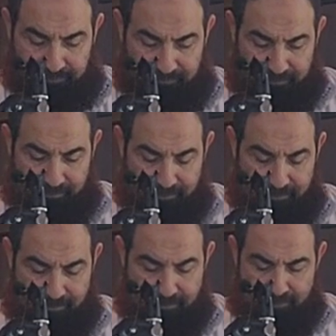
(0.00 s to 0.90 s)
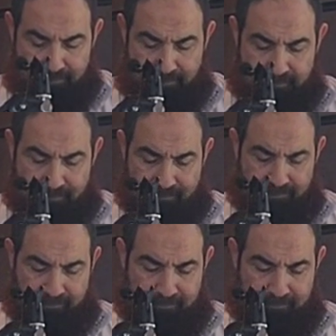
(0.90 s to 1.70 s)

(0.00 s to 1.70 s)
(no one is talking)